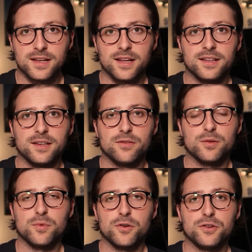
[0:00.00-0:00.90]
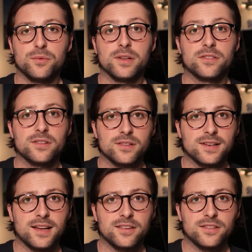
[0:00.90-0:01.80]
and leave an emoji with
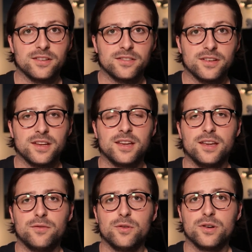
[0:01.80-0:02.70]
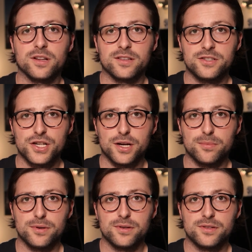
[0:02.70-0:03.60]
sunglasses if you got the job.
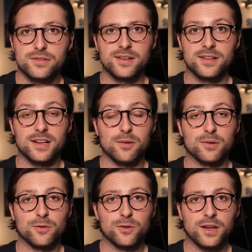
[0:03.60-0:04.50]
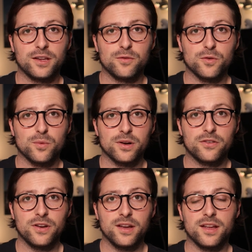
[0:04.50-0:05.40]
I want to thank you for
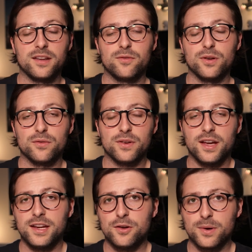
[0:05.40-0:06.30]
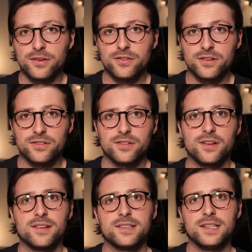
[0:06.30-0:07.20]
watching and if you have any questions,
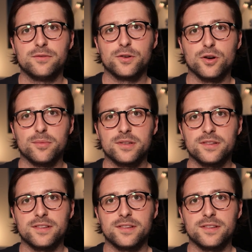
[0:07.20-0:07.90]
leave a comment